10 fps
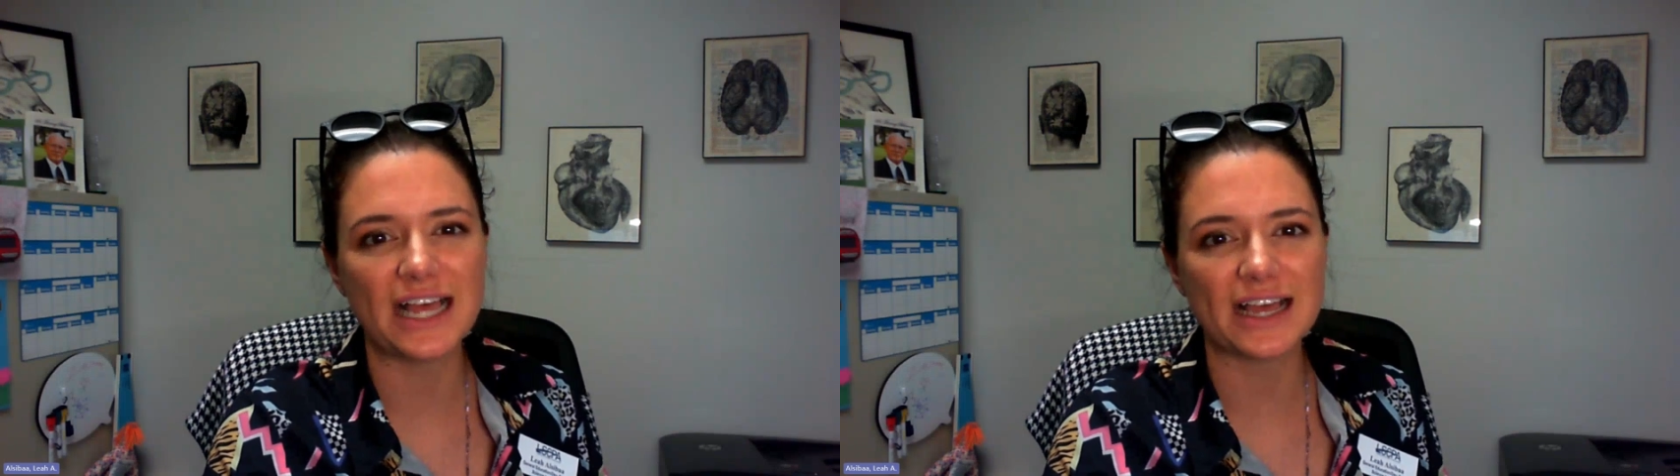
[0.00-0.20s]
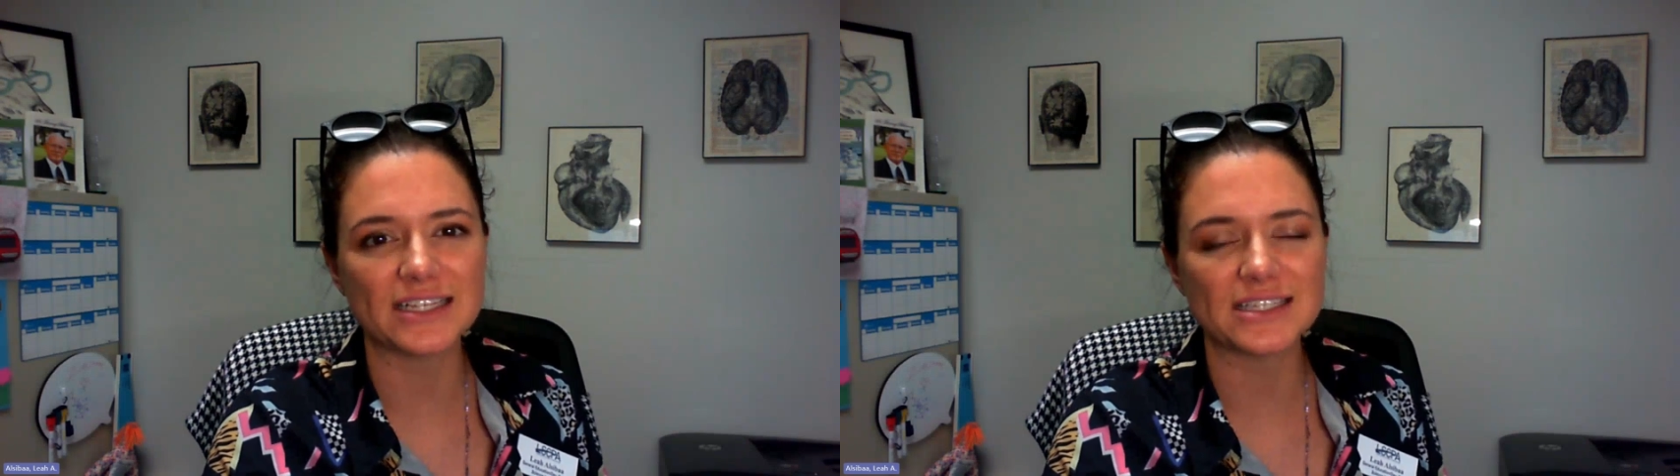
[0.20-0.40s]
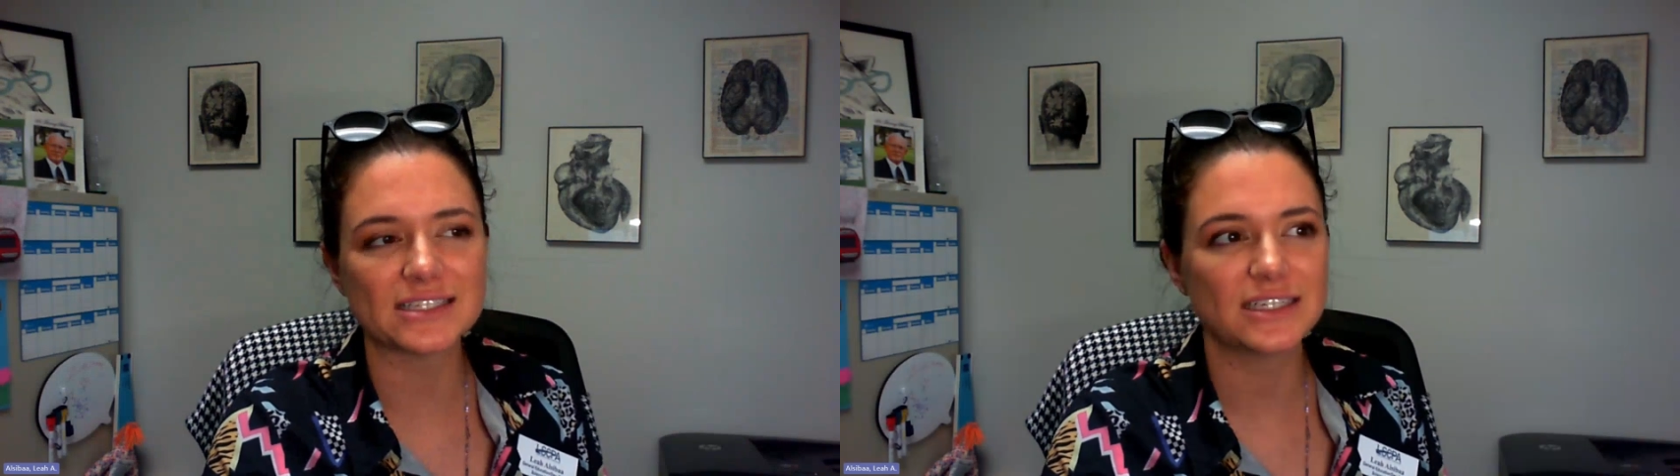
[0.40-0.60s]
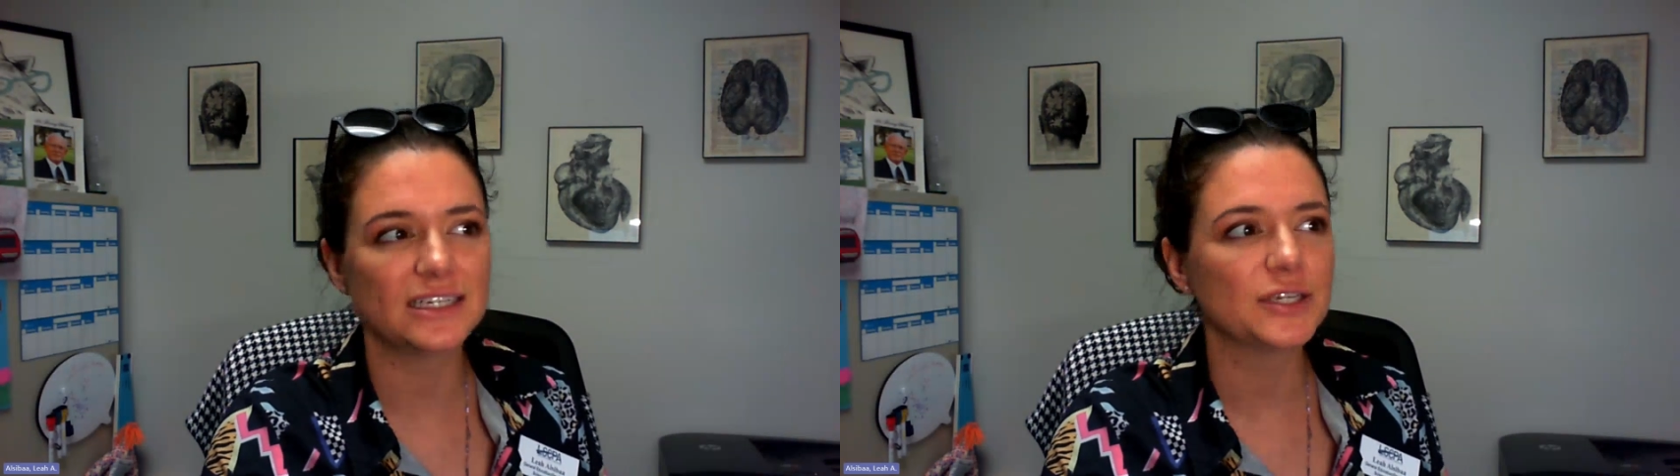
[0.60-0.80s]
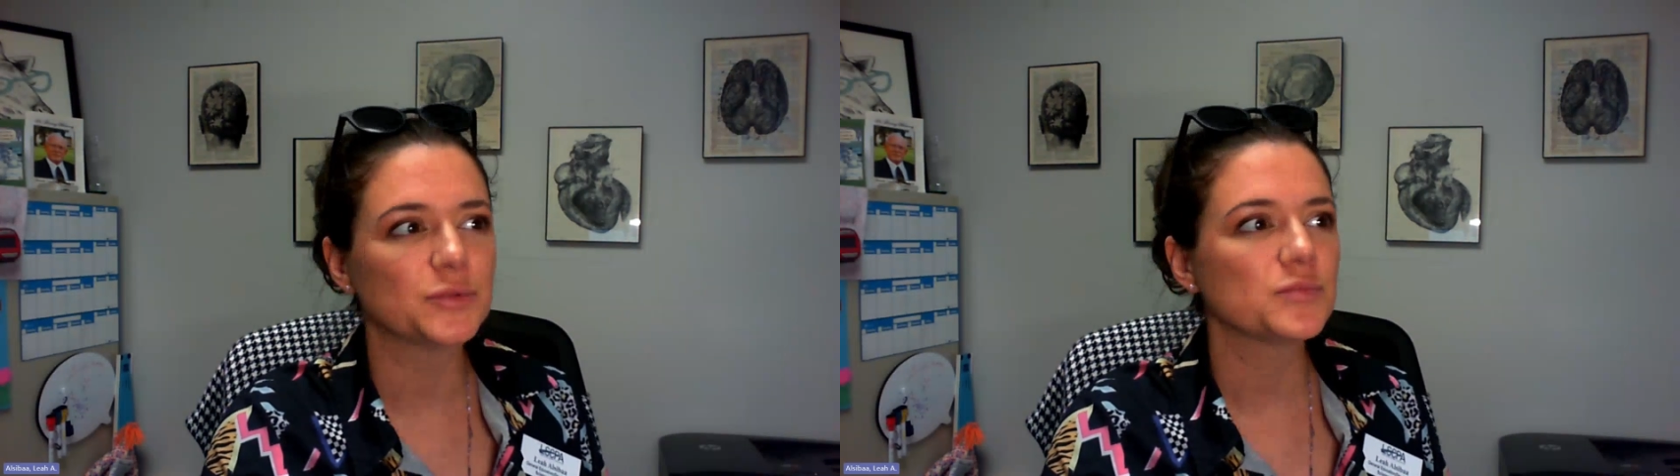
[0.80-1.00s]
class.
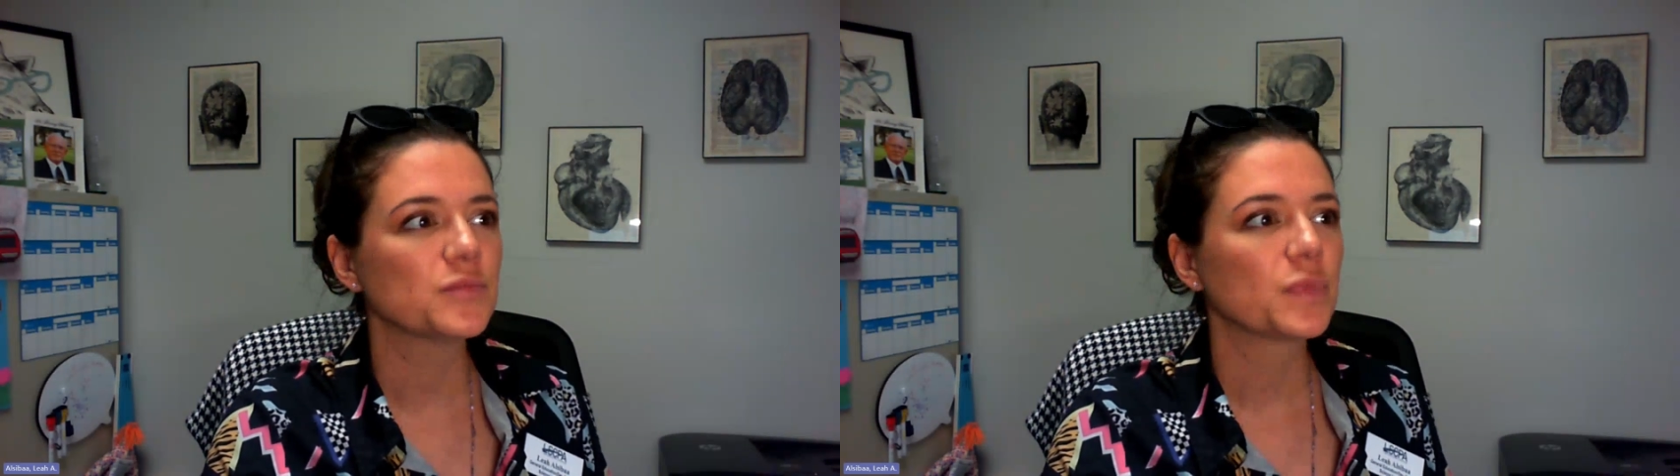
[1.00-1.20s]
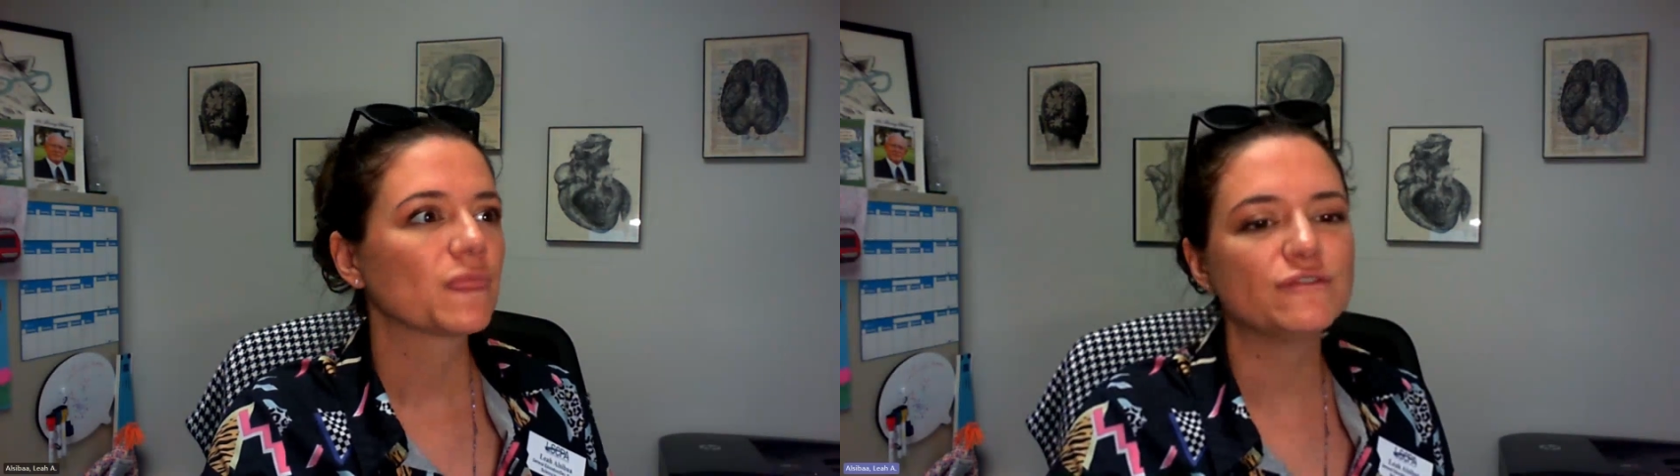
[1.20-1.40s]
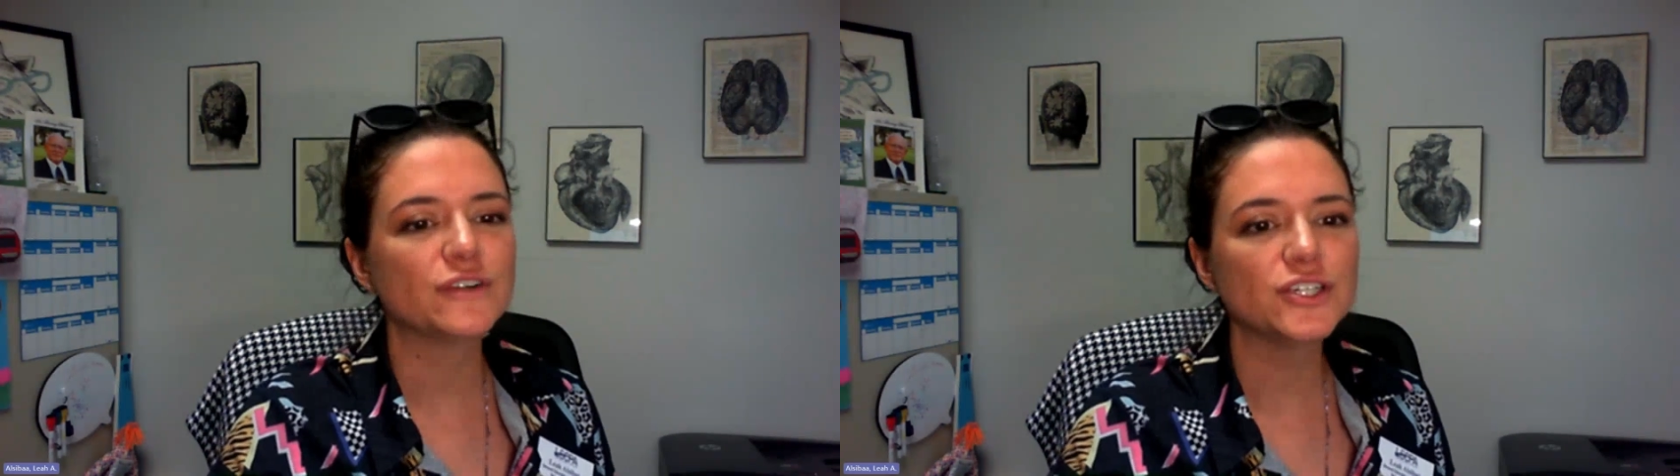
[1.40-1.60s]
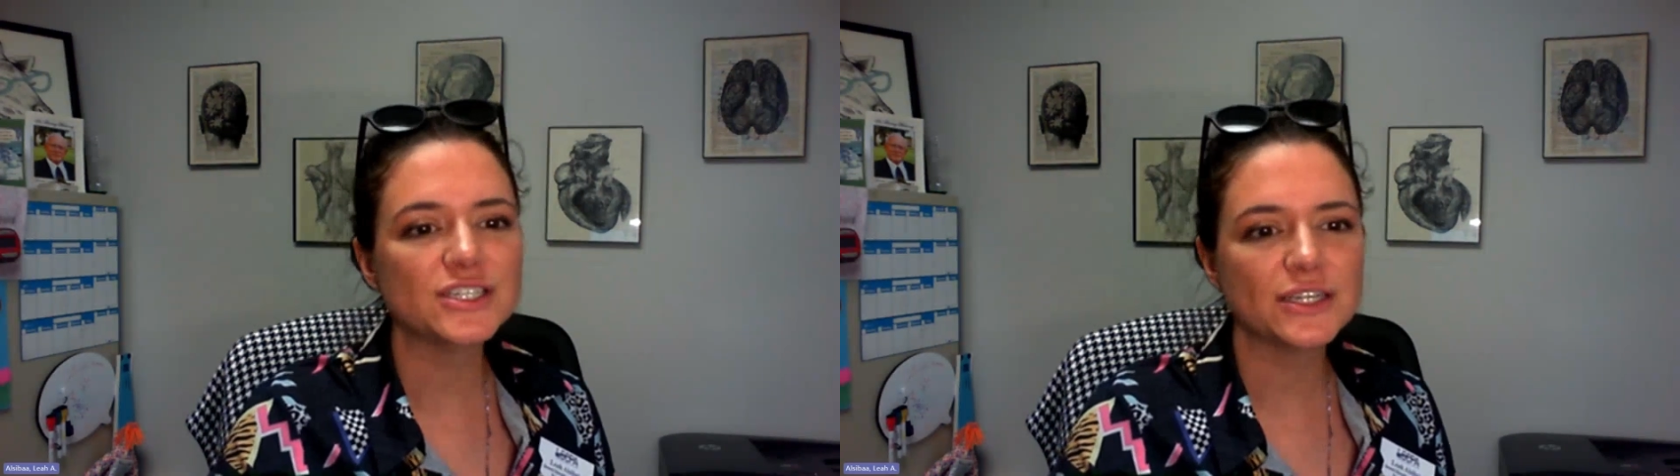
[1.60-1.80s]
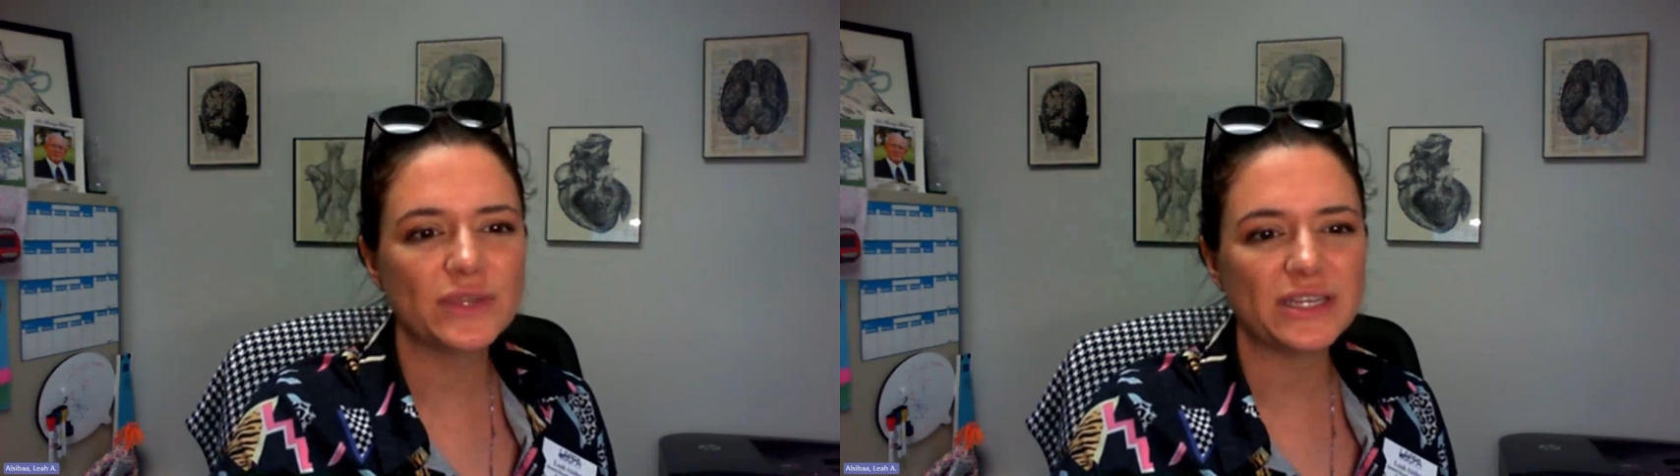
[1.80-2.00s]
The first